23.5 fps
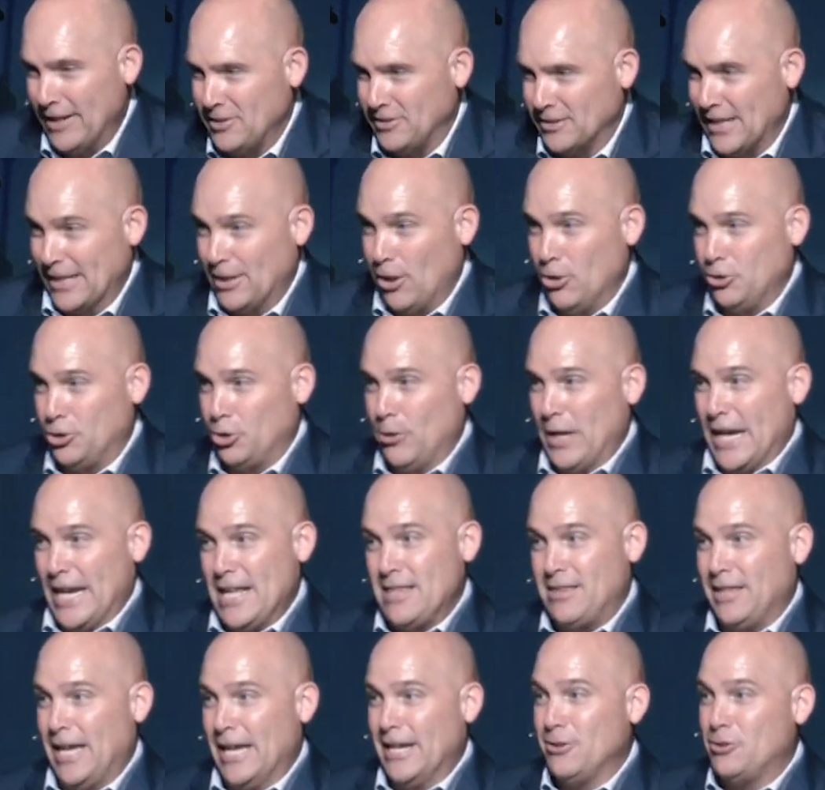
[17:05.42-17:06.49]
tarries and I don't
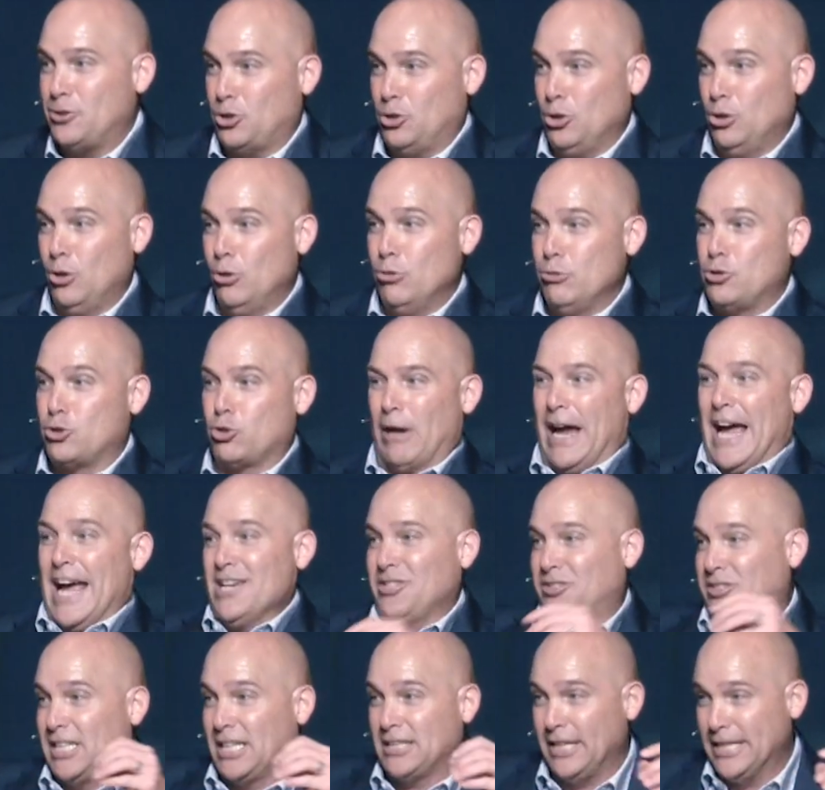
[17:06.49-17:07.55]
do anything too
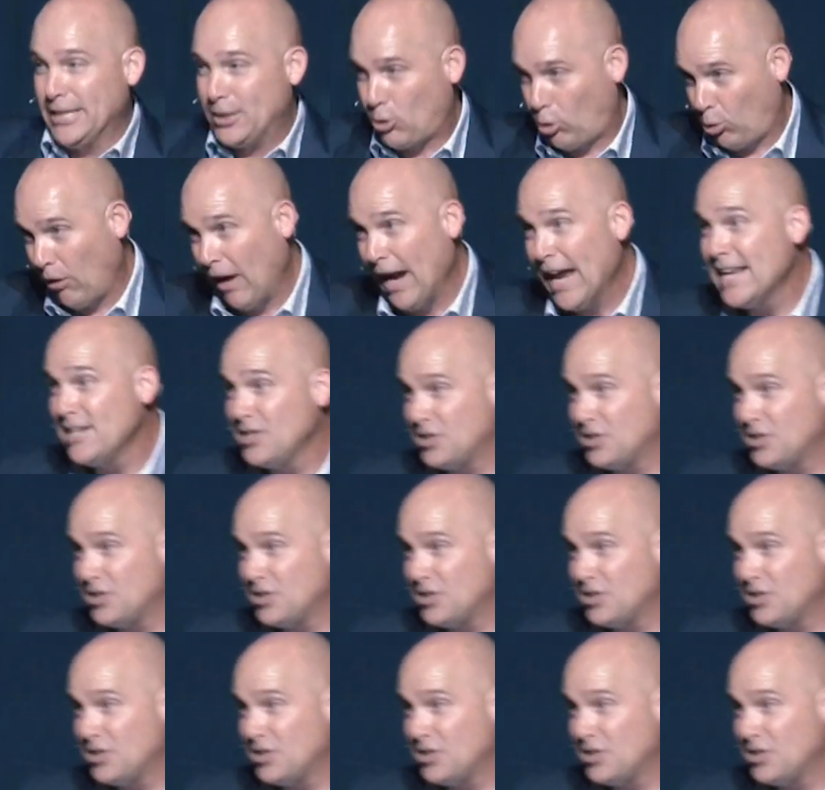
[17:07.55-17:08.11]
drastically